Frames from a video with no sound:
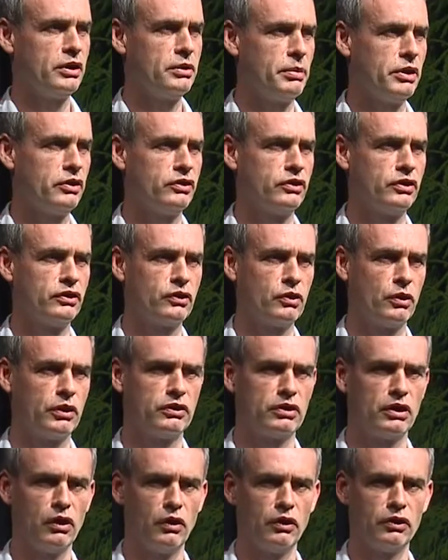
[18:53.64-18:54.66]
Commission is going
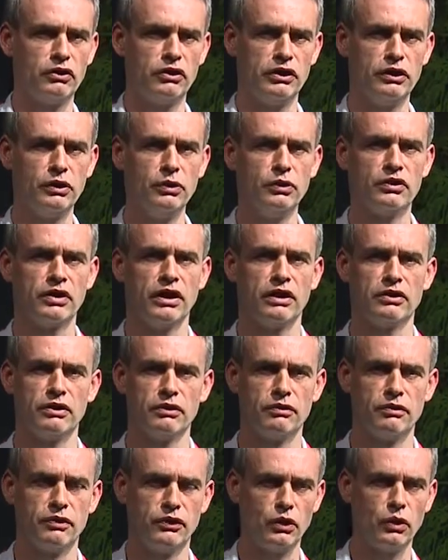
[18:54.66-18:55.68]
to launch a new set
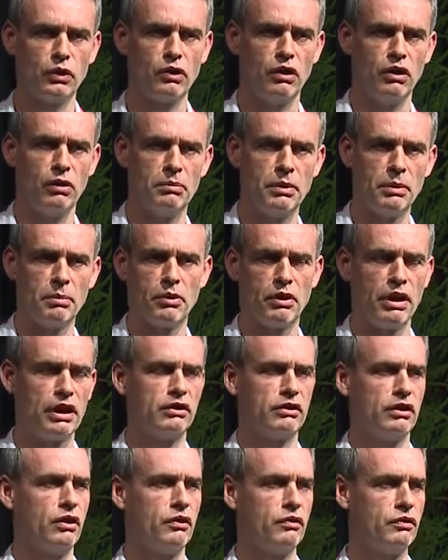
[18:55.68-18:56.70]
of so-called
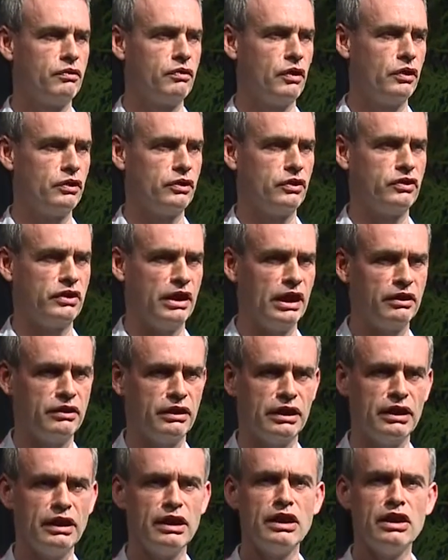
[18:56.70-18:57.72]
memoranda of
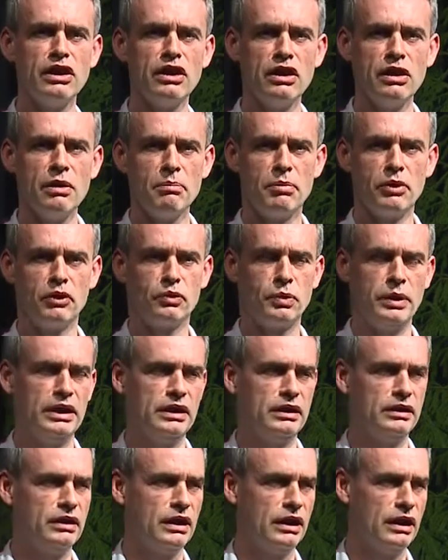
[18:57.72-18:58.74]
understanding
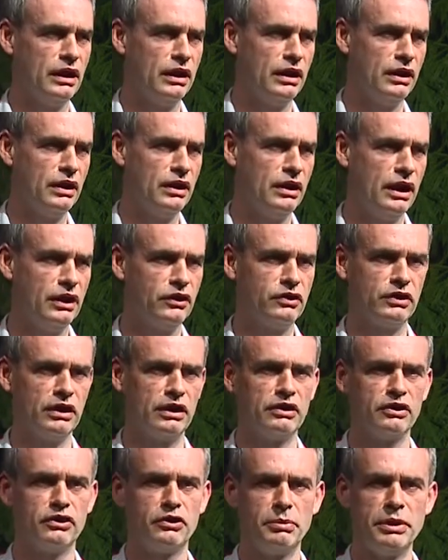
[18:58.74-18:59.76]
between
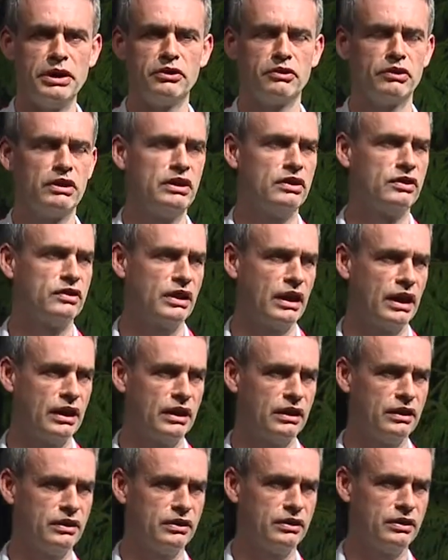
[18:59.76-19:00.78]
internet intermediaries
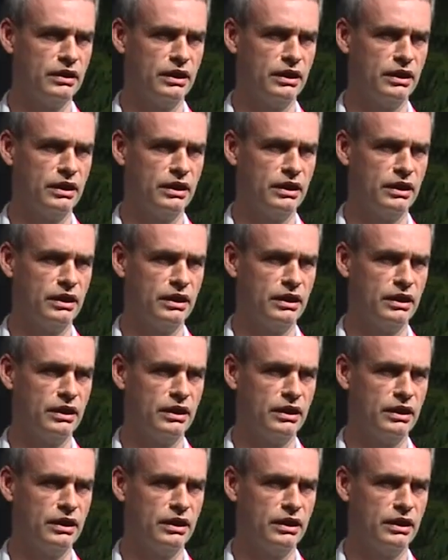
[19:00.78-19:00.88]
and